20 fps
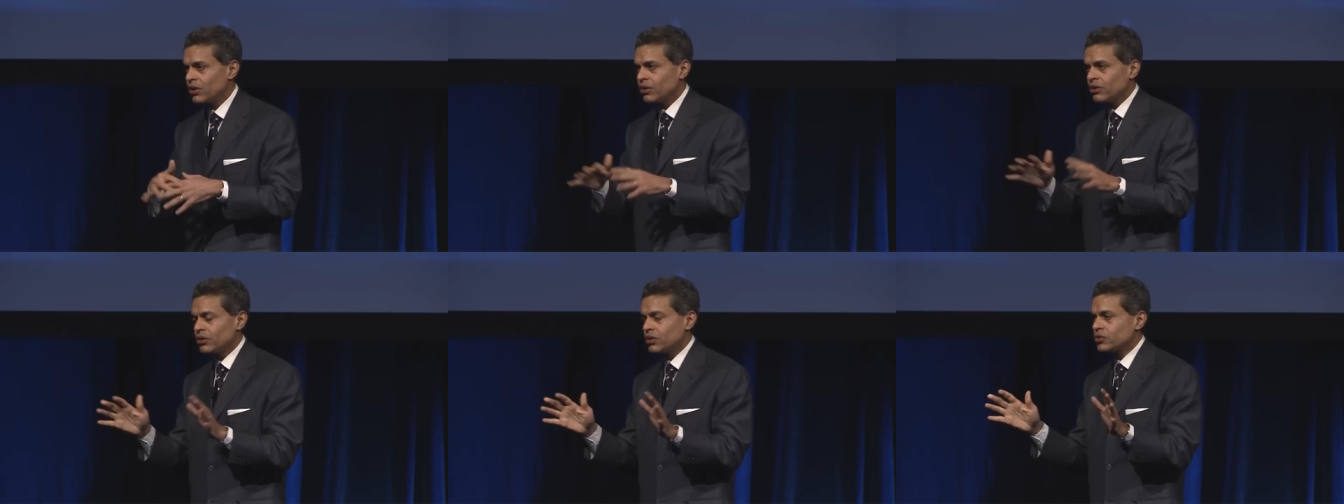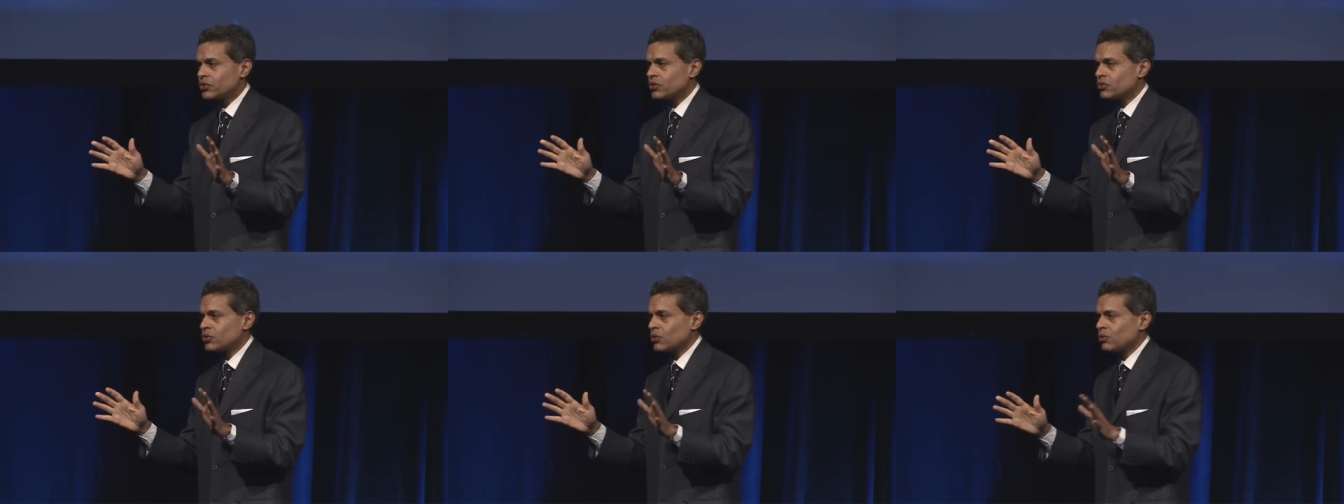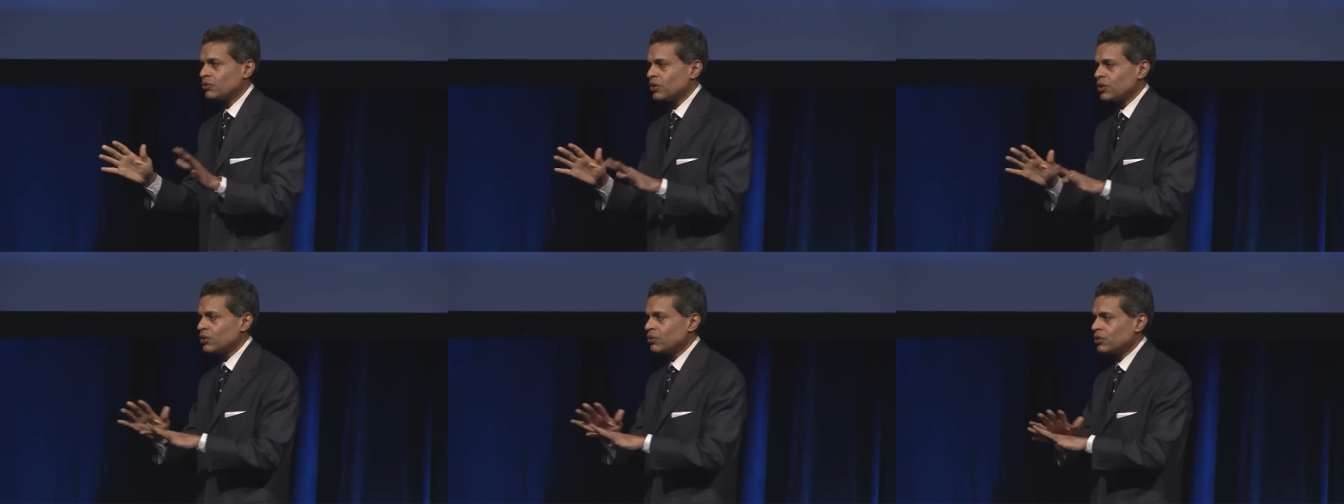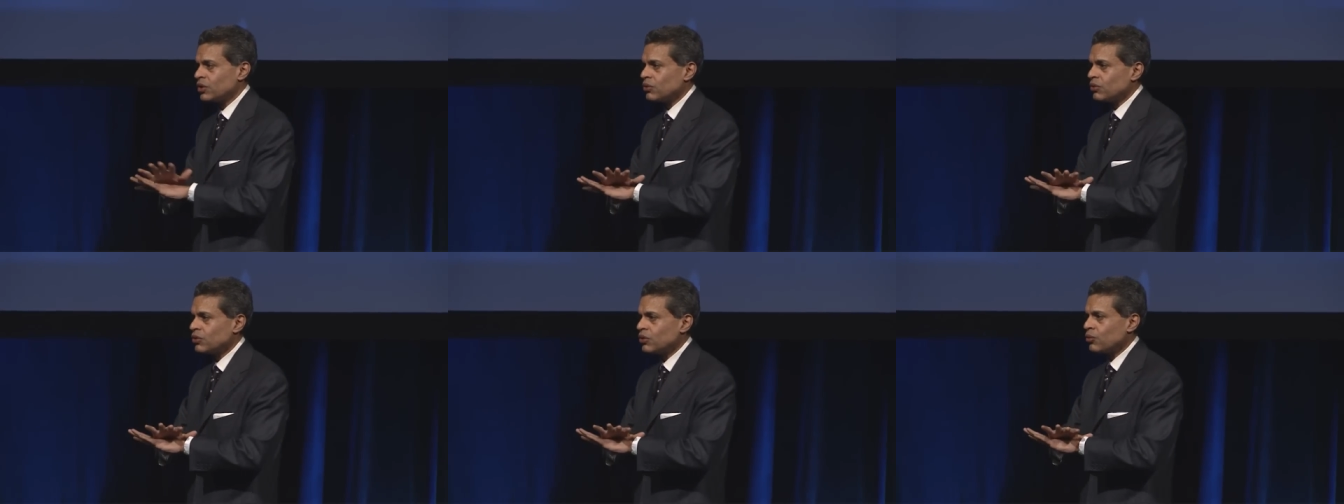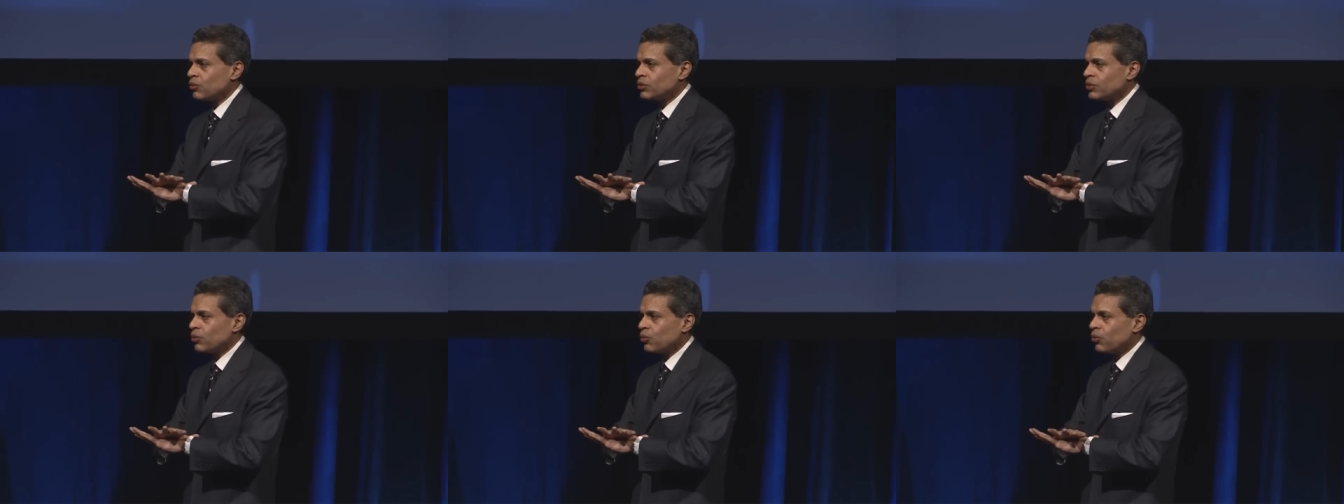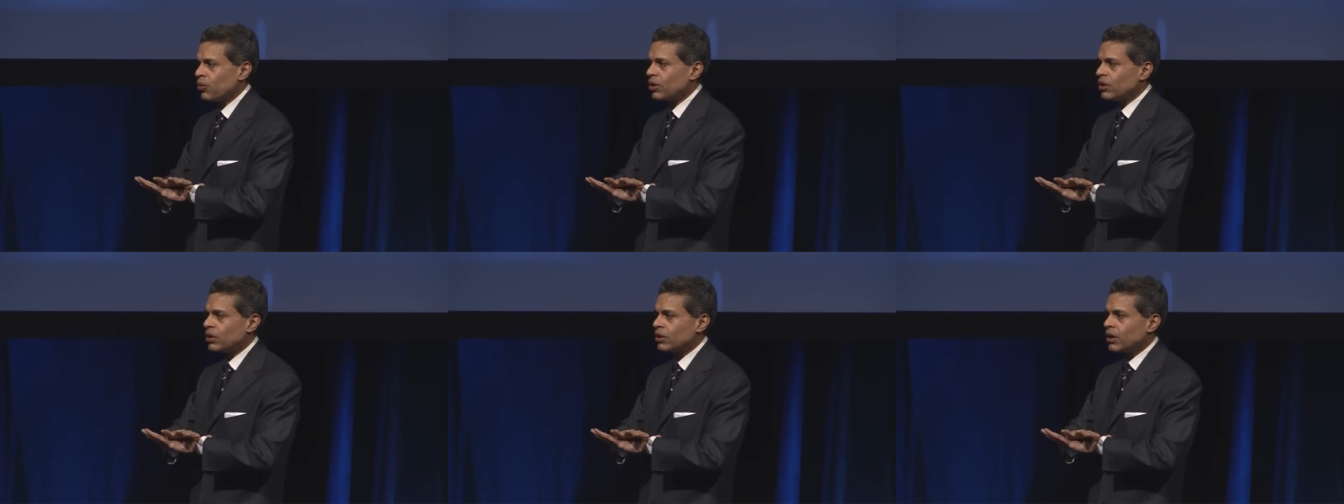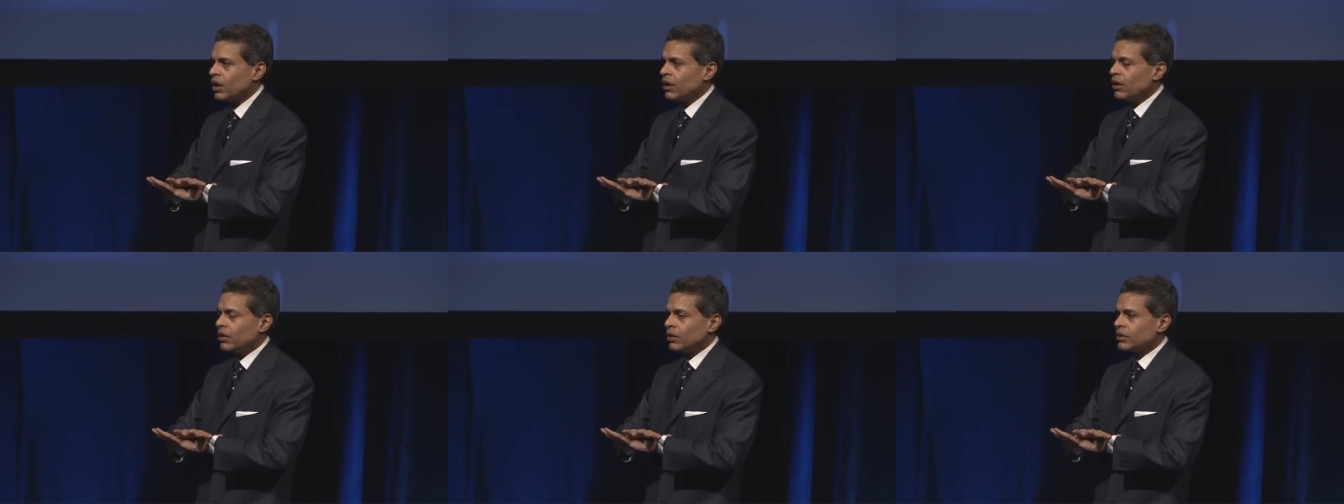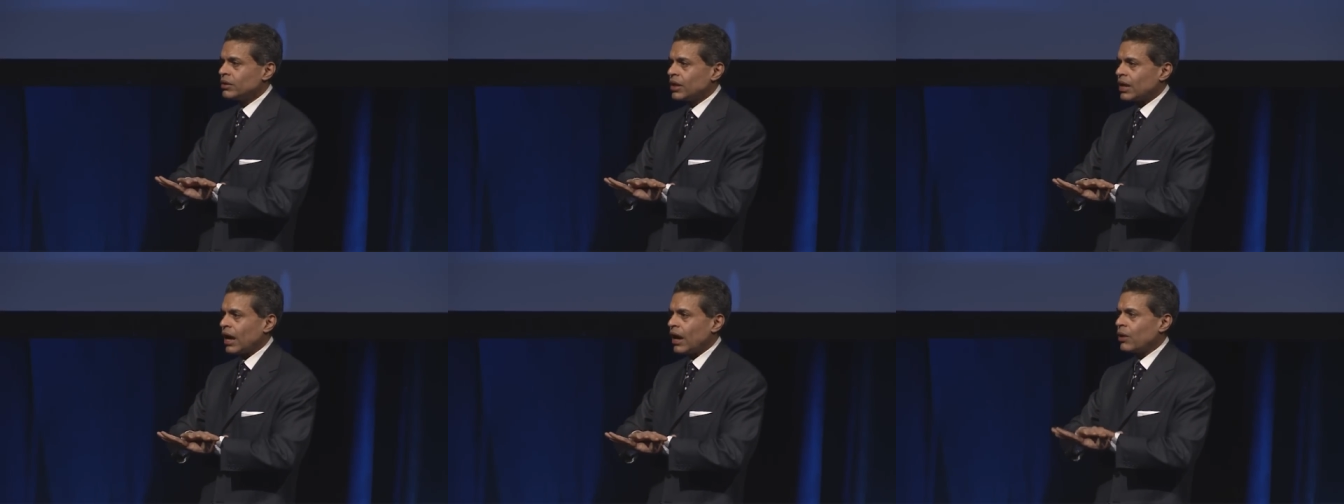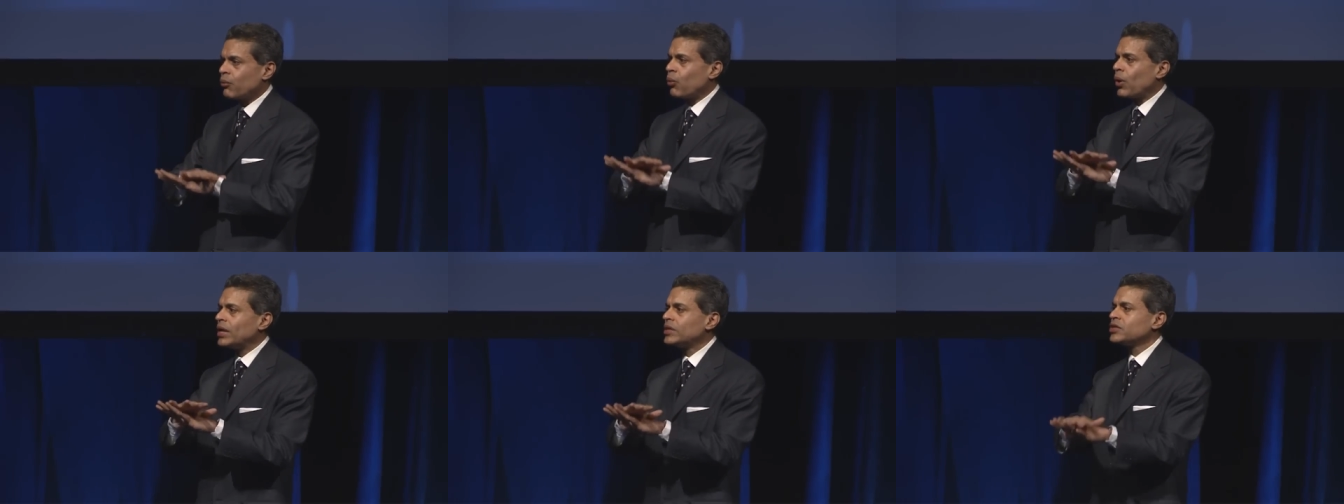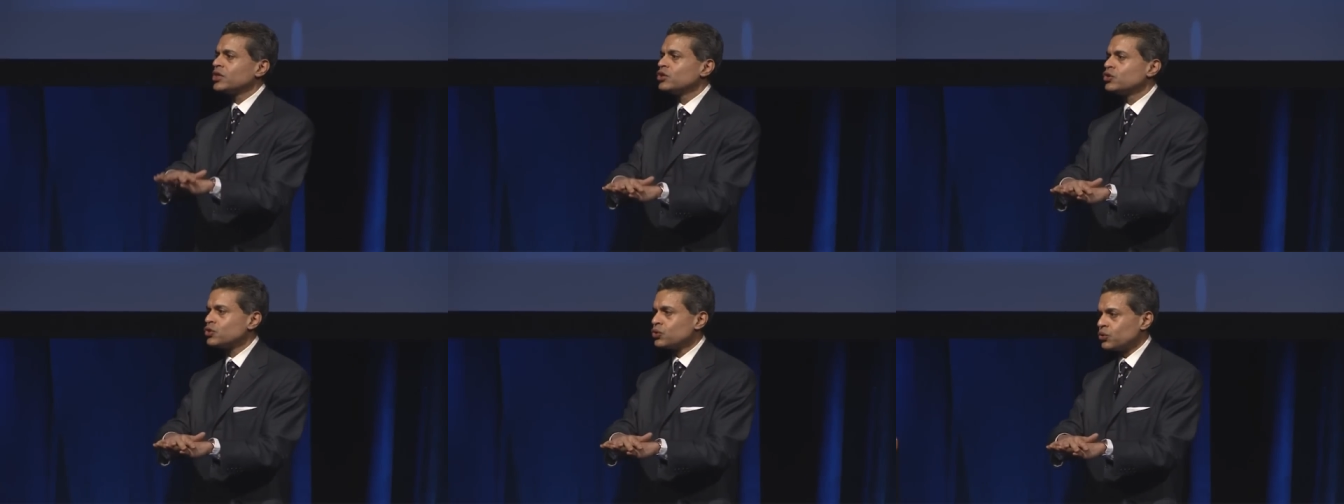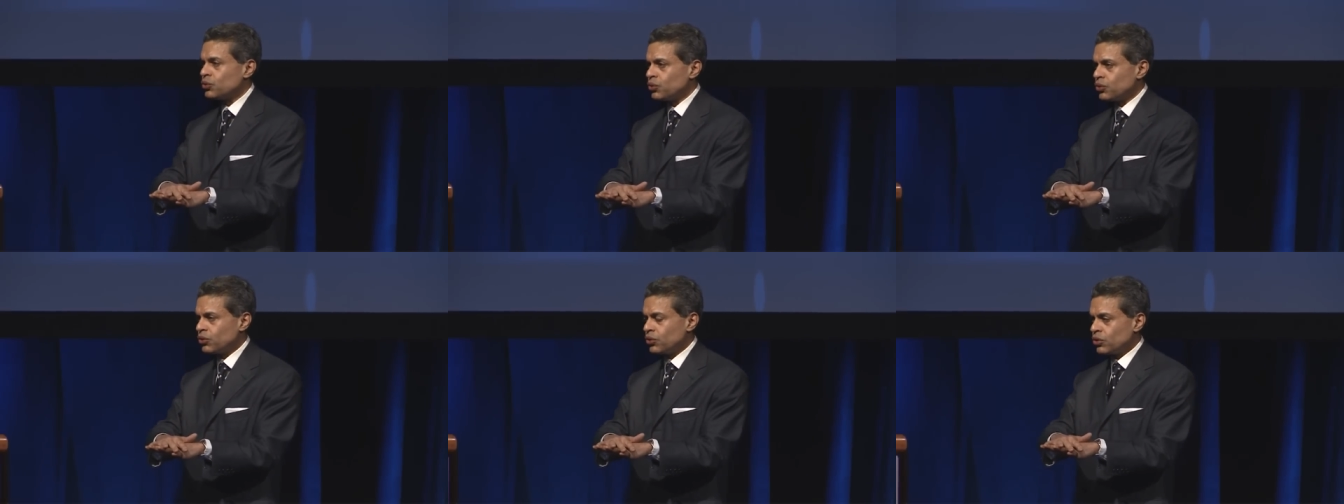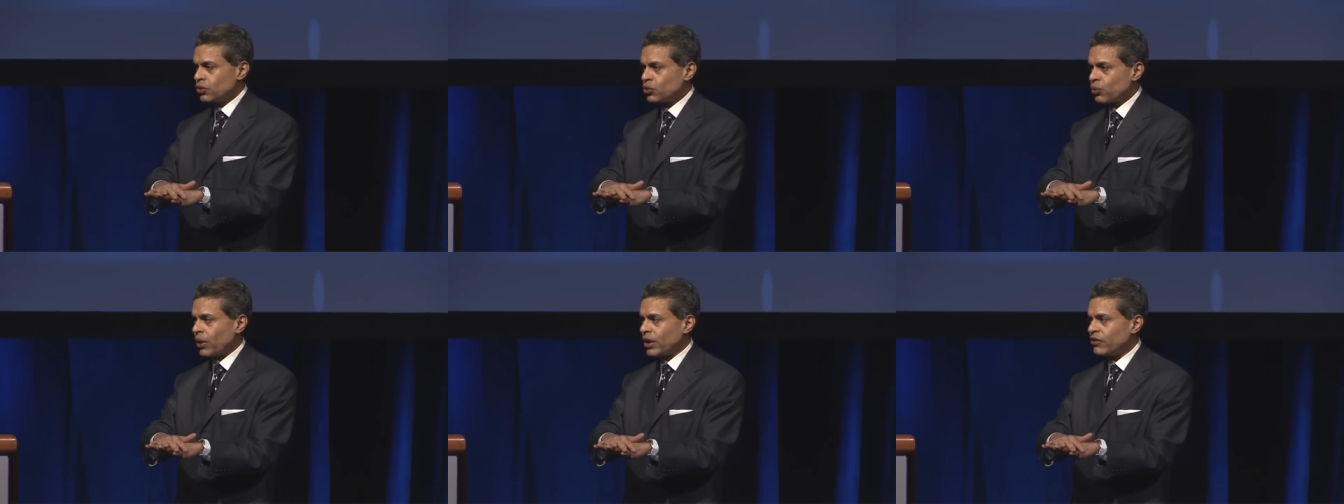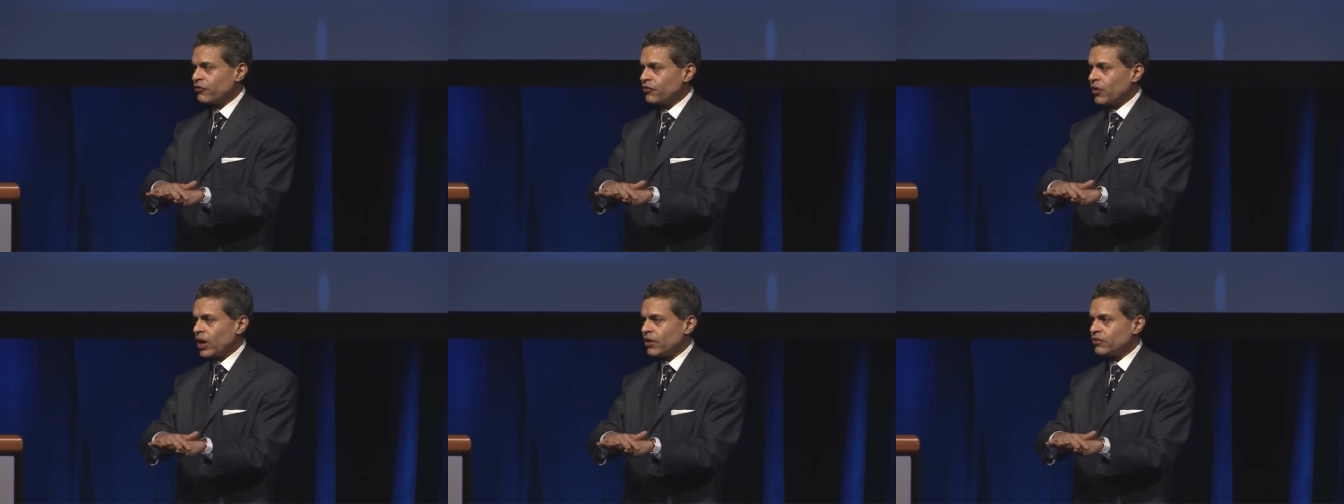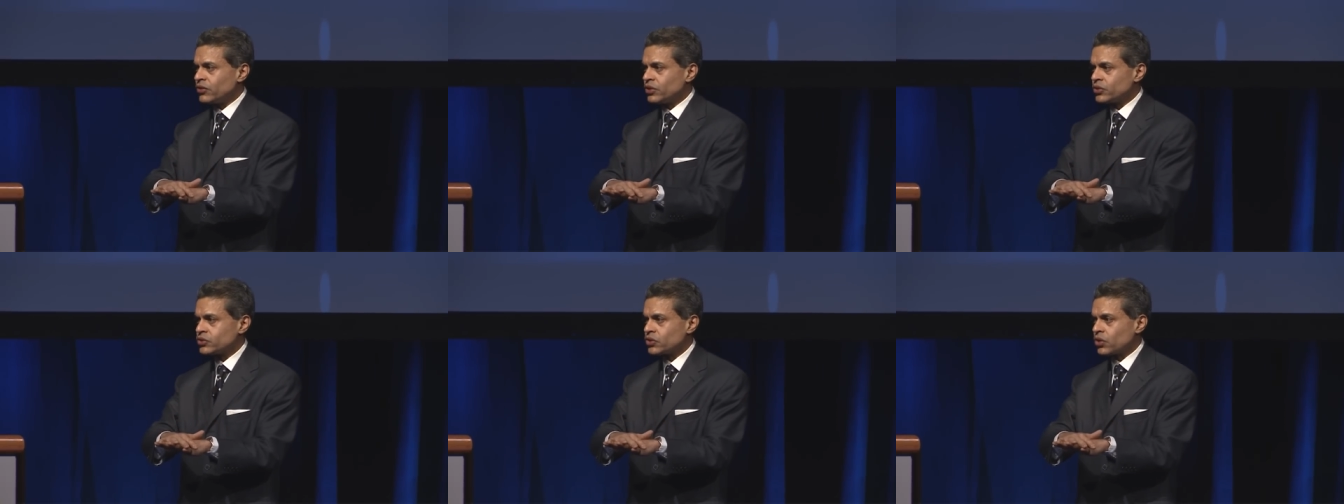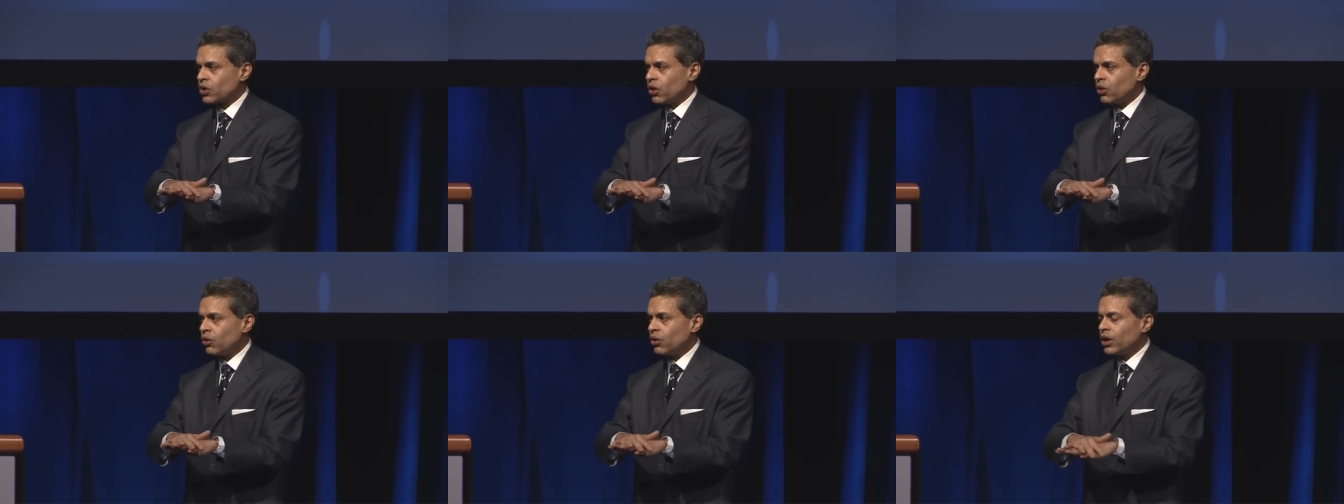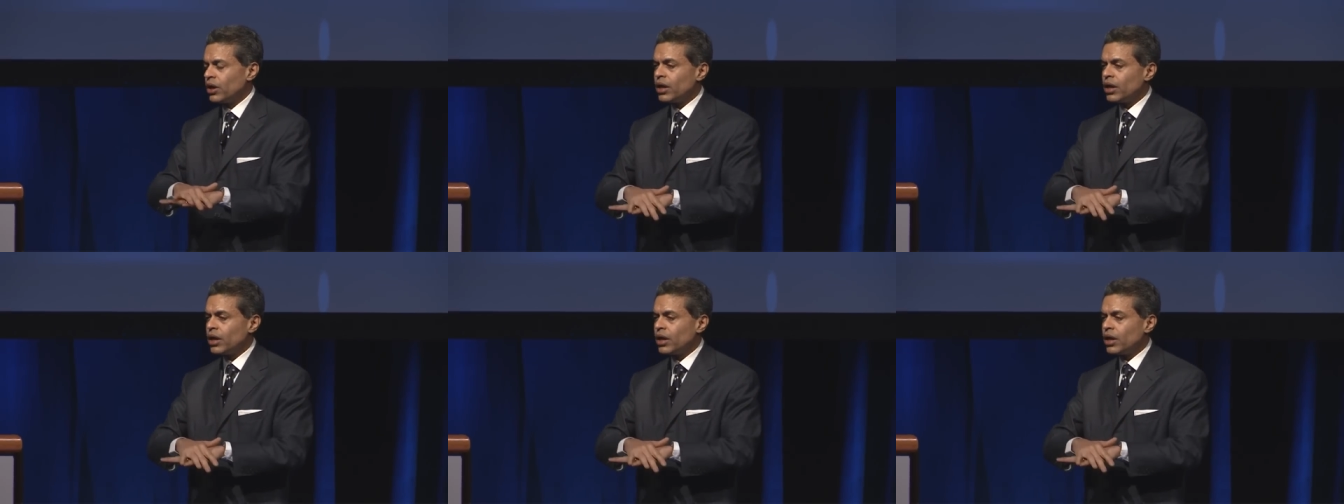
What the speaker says: this is the world that I went into 25 years ago.